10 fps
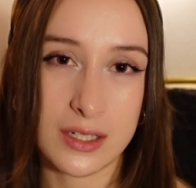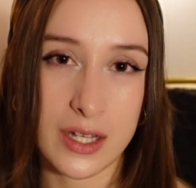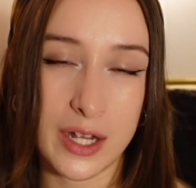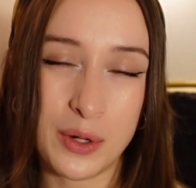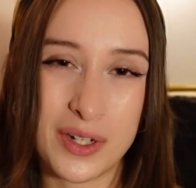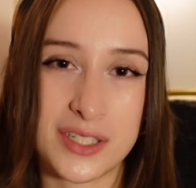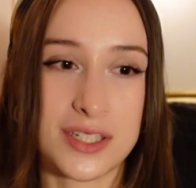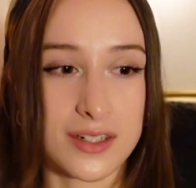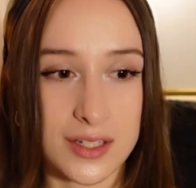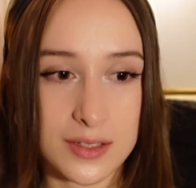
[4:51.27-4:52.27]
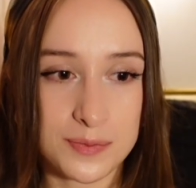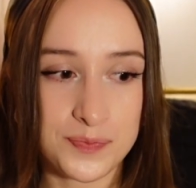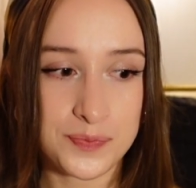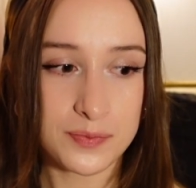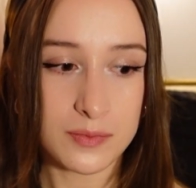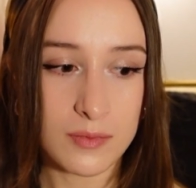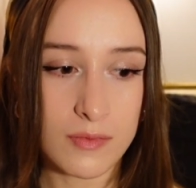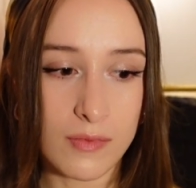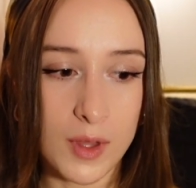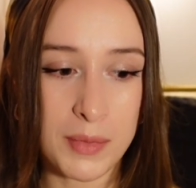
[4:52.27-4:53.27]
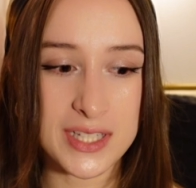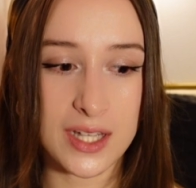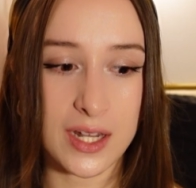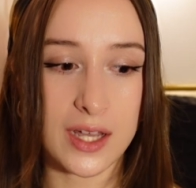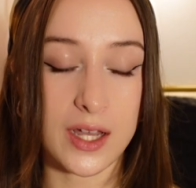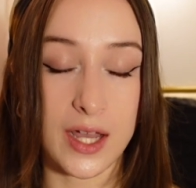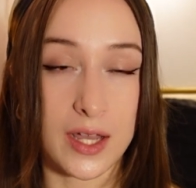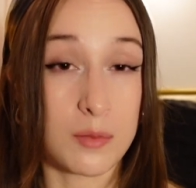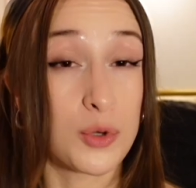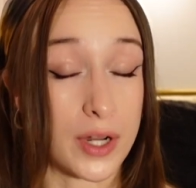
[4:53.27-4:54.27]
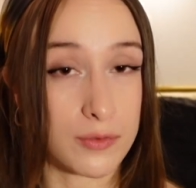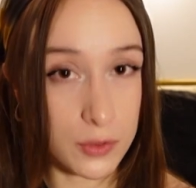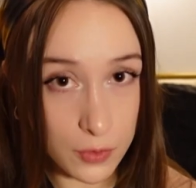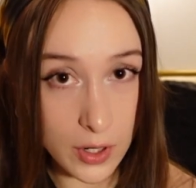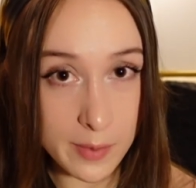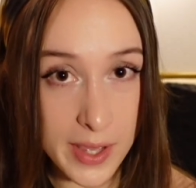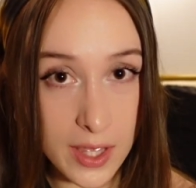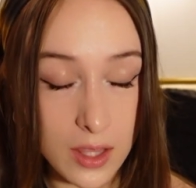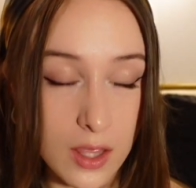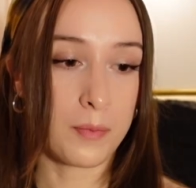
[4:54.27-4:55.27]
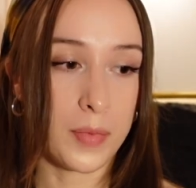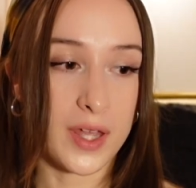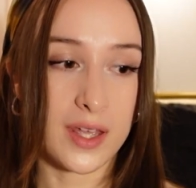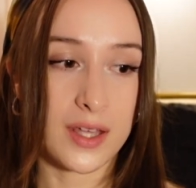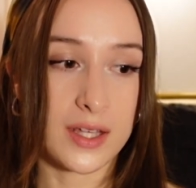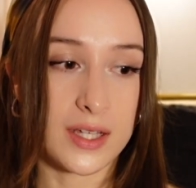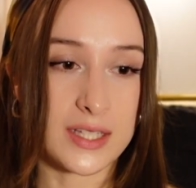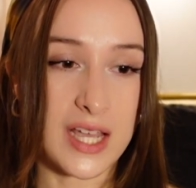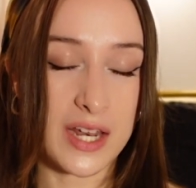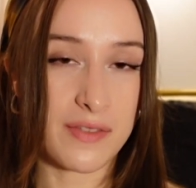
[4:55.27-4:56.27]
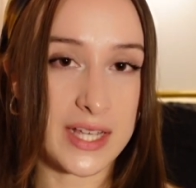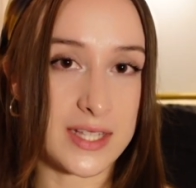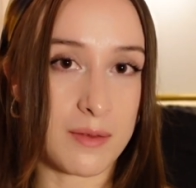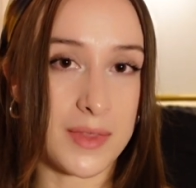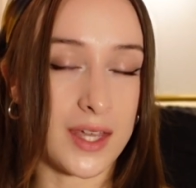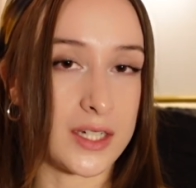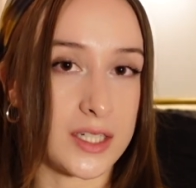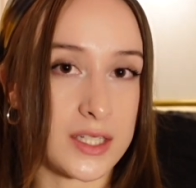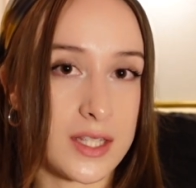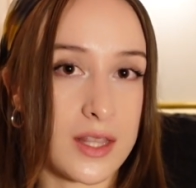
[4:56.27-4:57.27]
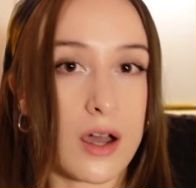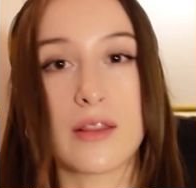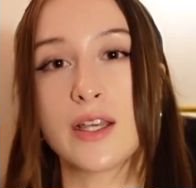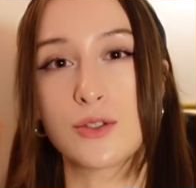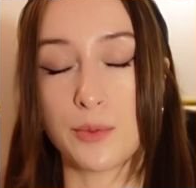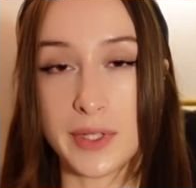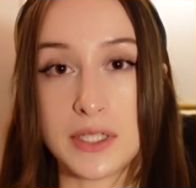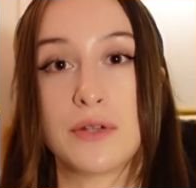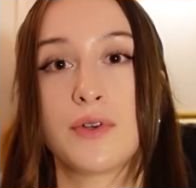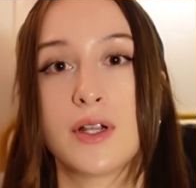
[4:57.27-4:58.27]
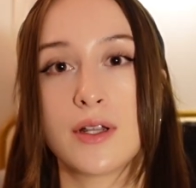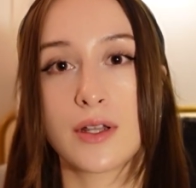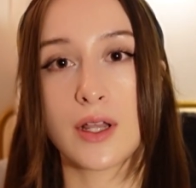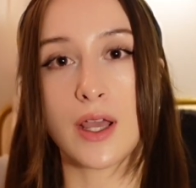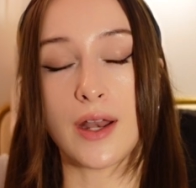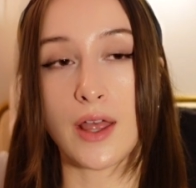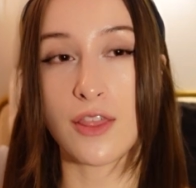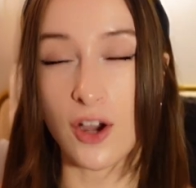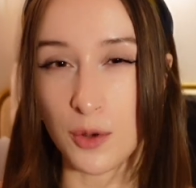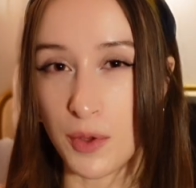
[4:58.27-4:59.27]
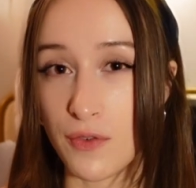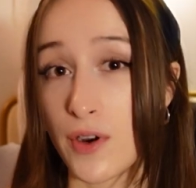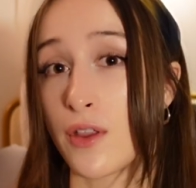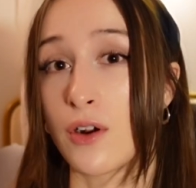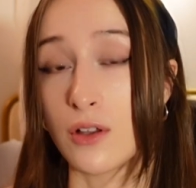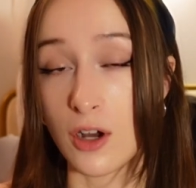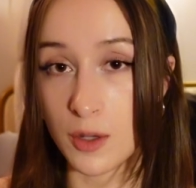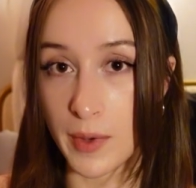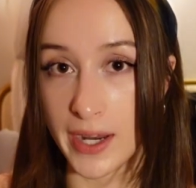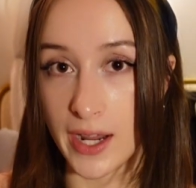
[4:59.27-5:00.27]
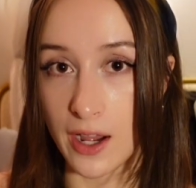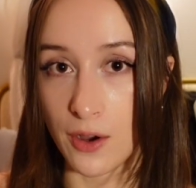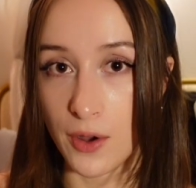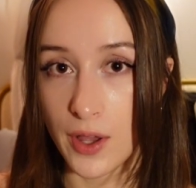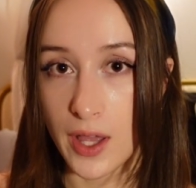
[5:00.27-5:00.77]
And I know I shouldn't, because again, I am grateful for where I'm at, but it's kind of that same thing. I just thought things would be different, and I thought I'd be further along by now.